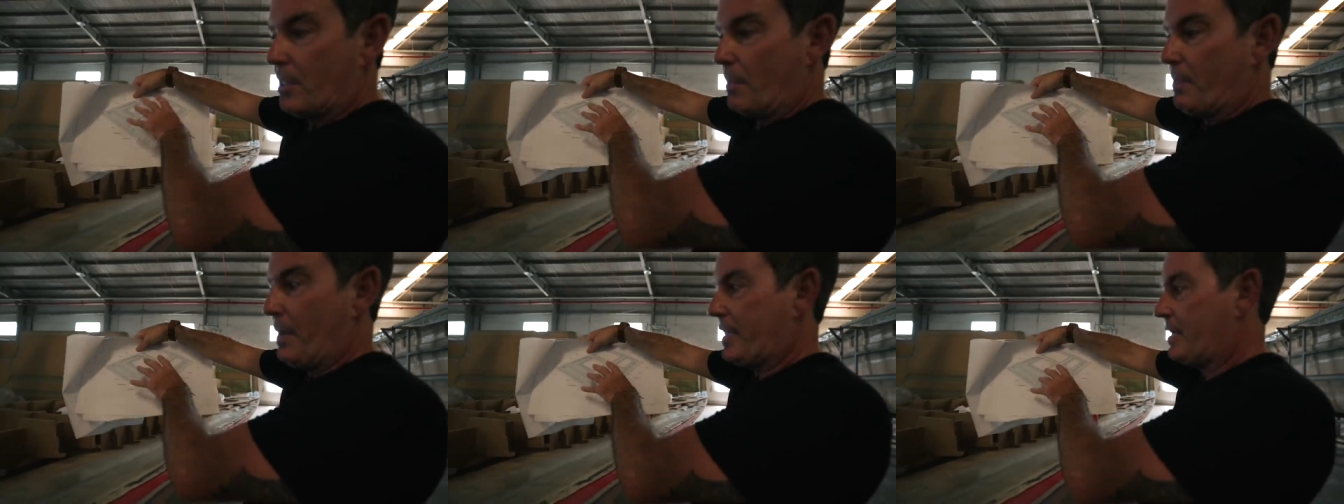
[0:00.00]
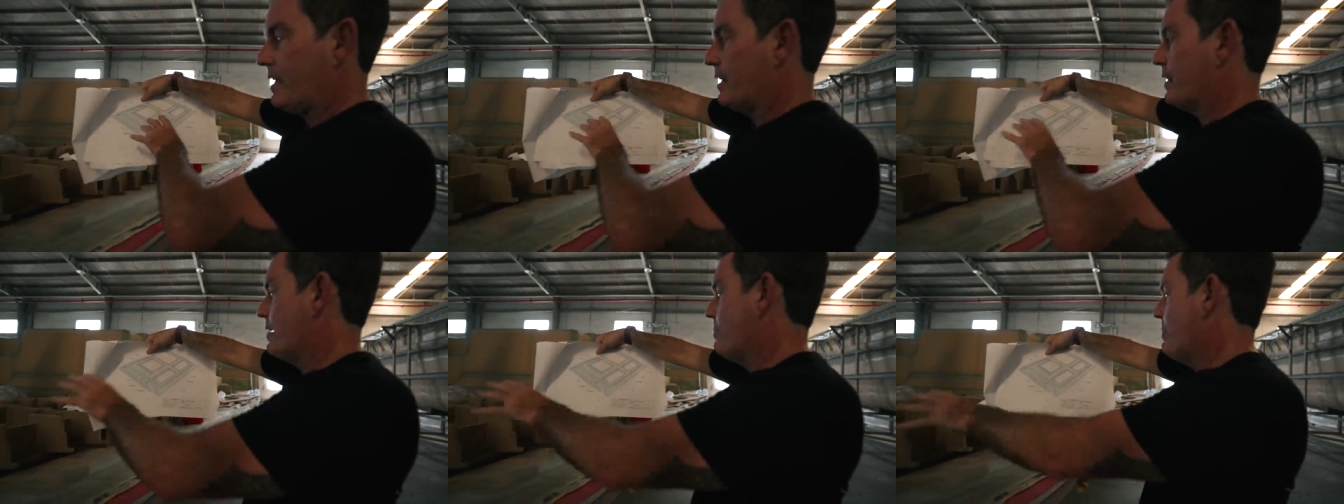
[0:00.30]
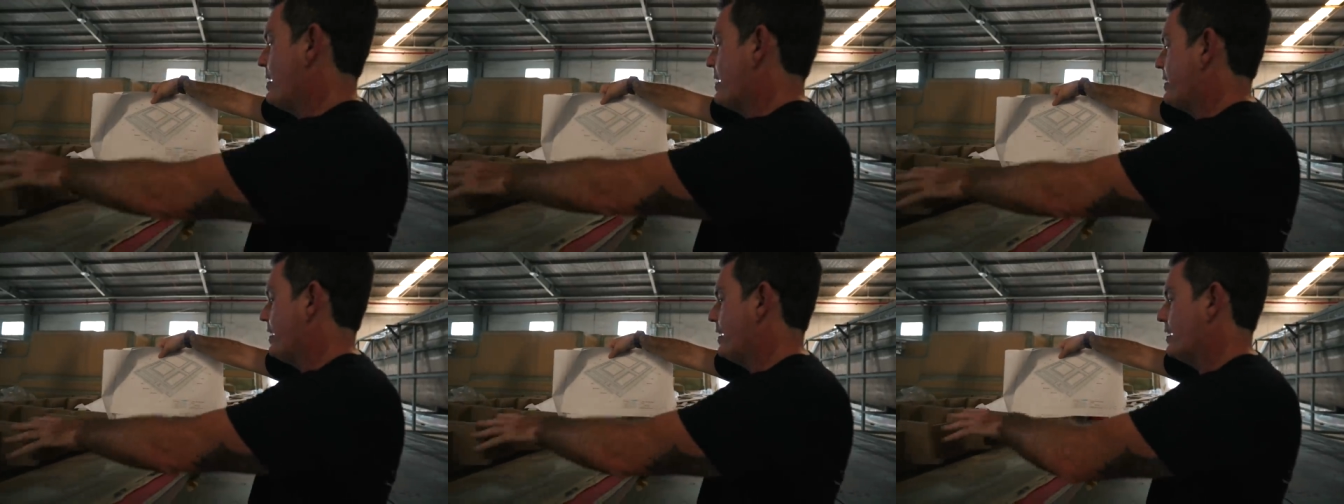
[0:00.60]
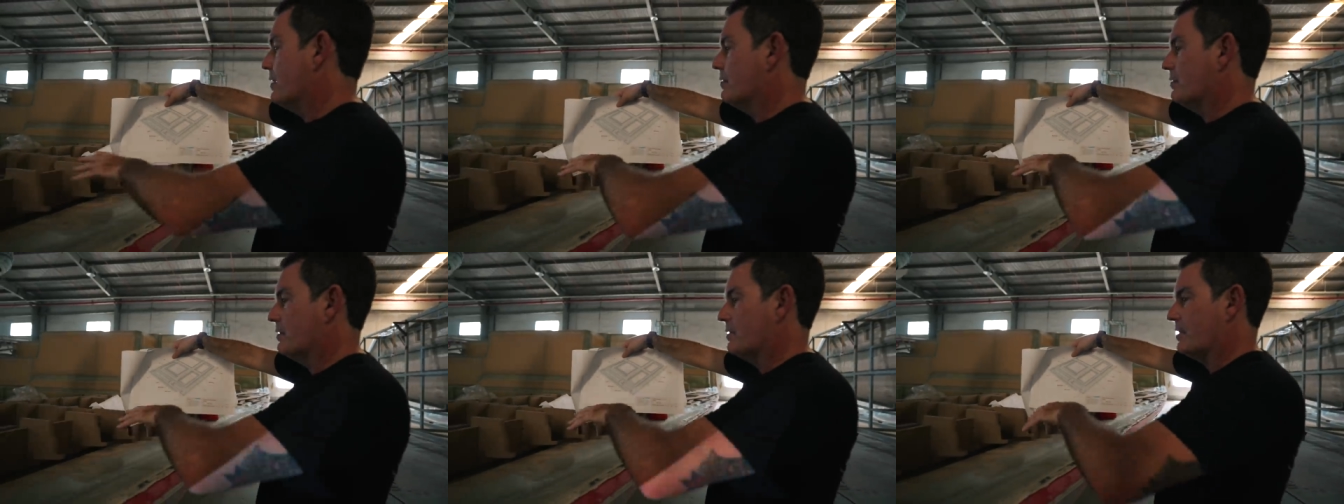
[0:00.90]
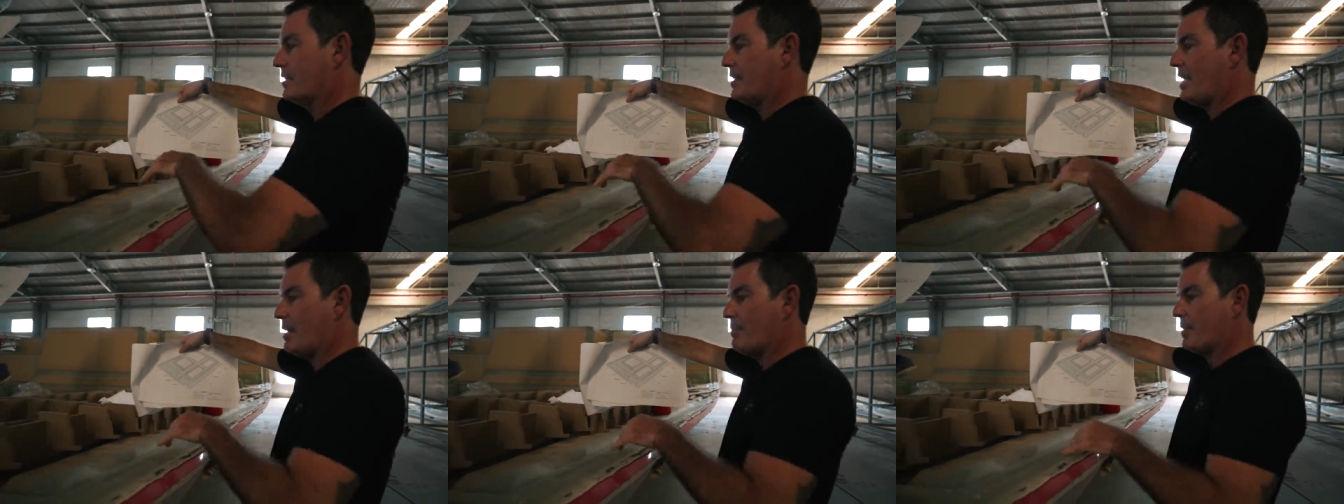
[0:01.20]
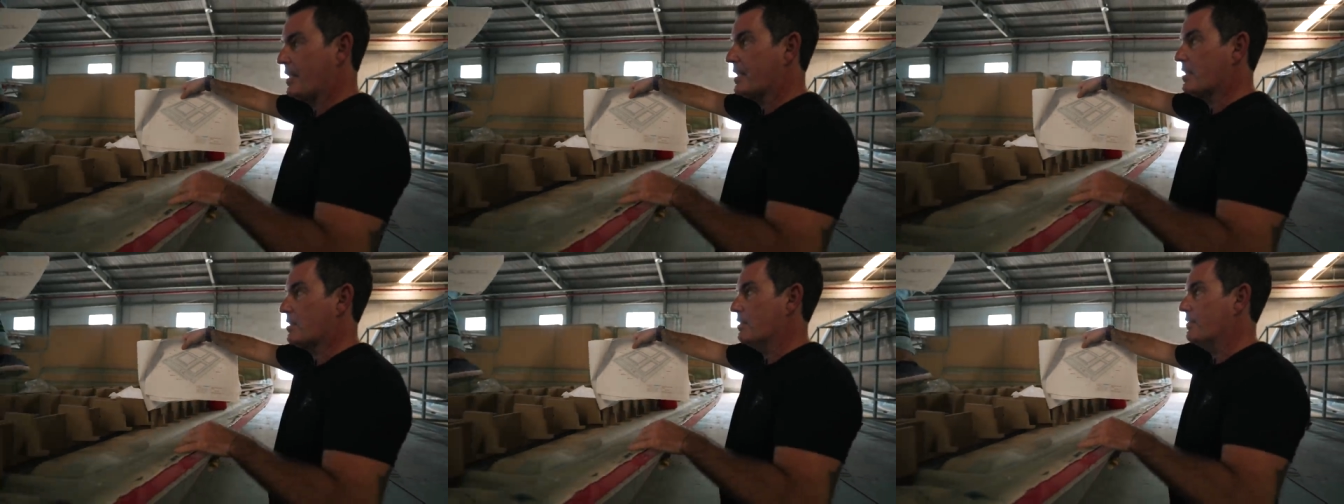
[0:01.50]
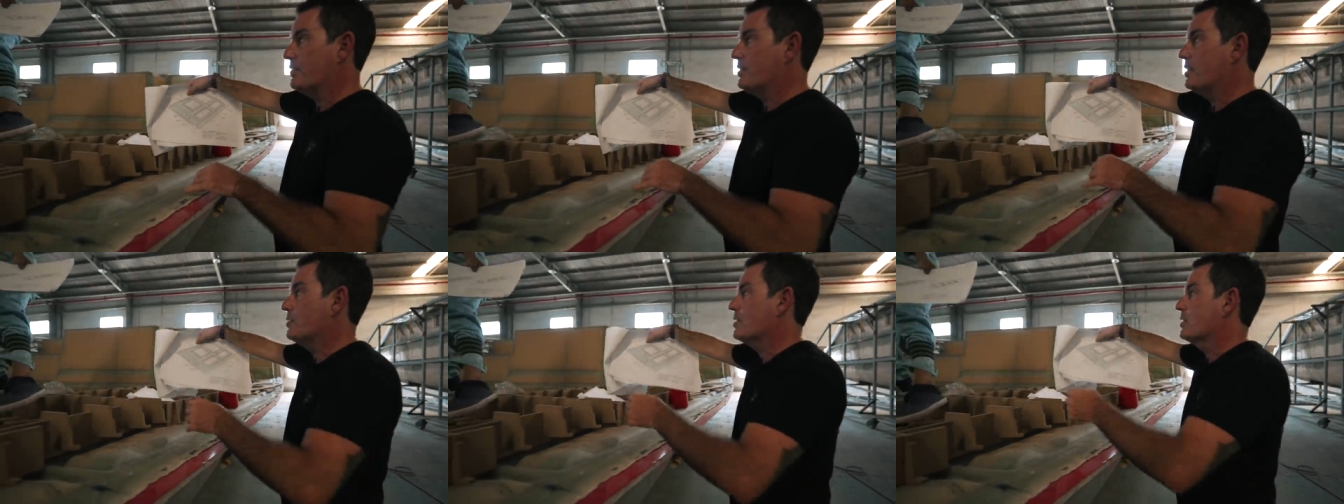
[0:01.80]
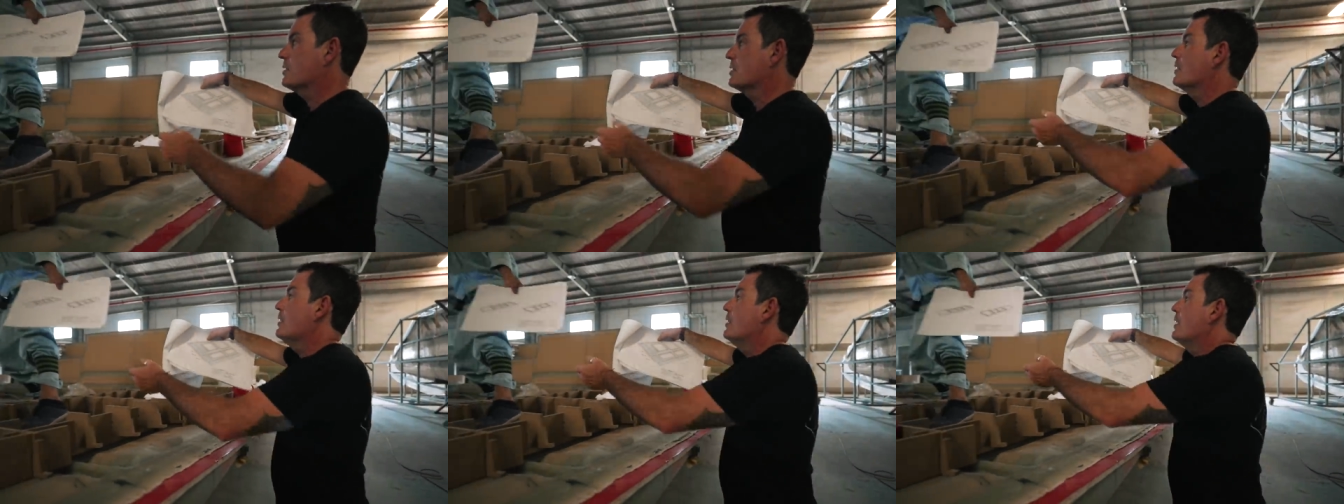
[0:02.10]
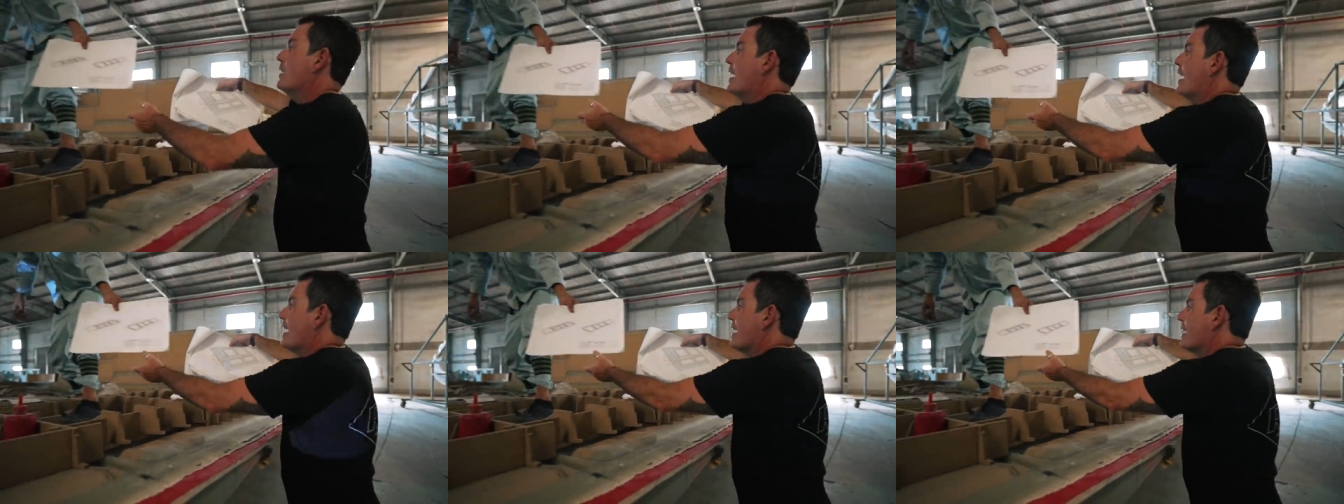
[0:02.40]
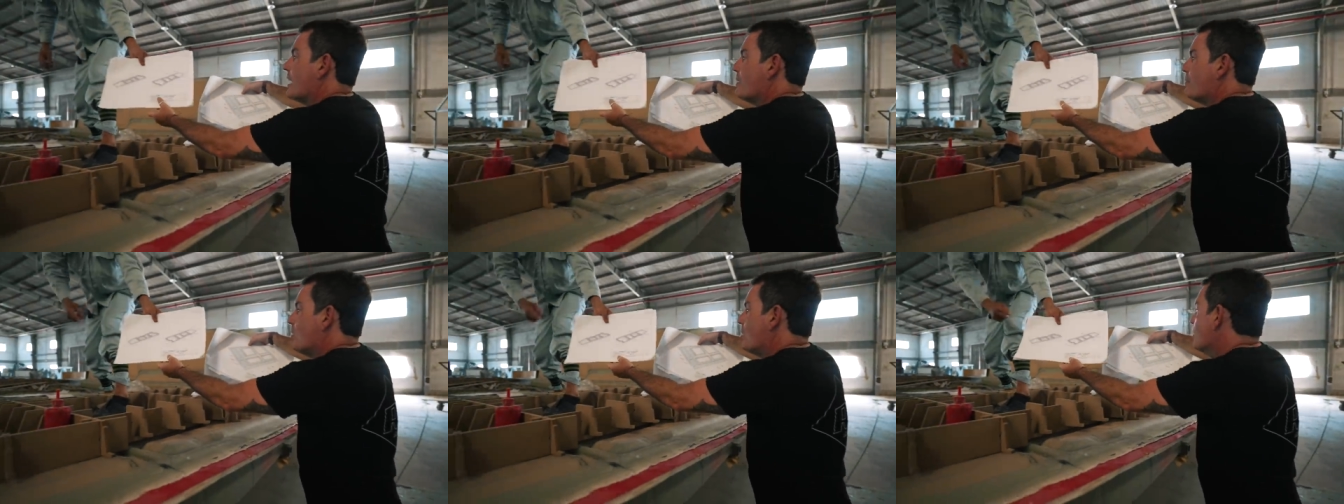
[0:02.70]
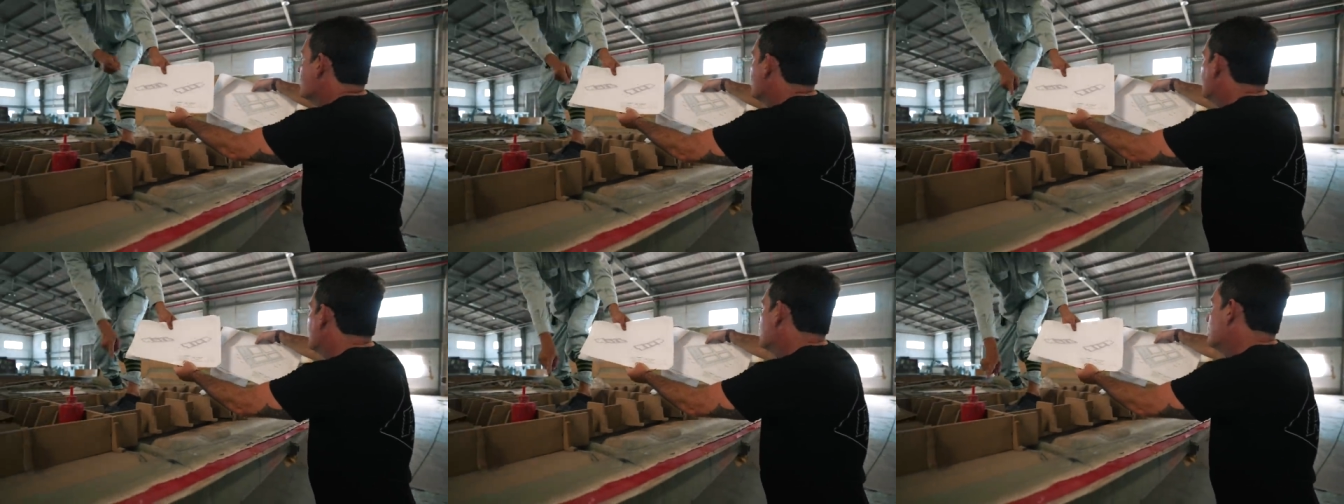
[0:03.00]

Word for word: So basically they're making the templates to infusers. And come on.